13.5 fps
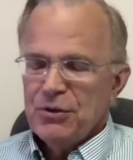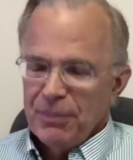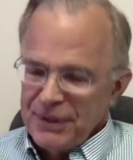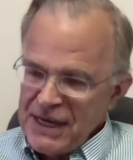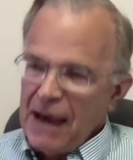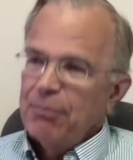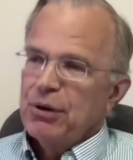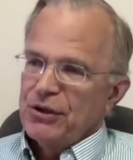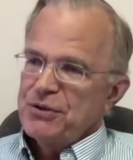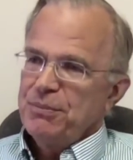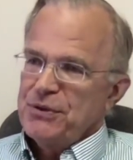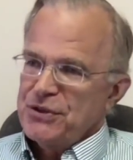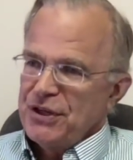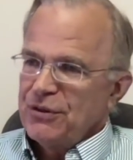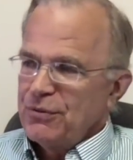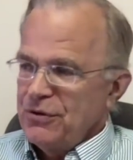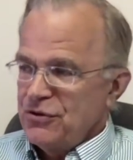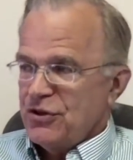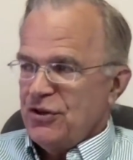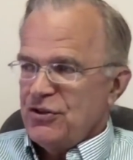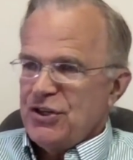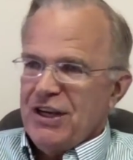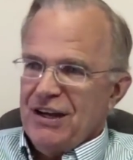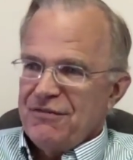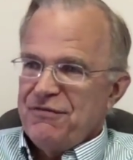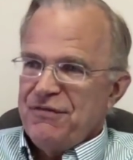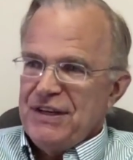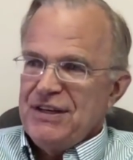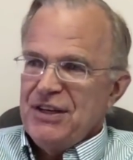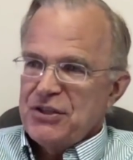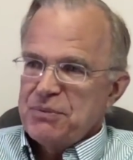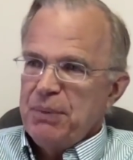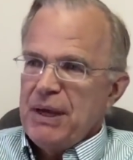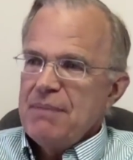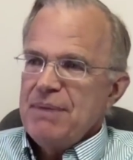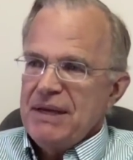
your metabolism is increased because you got to feed this baby.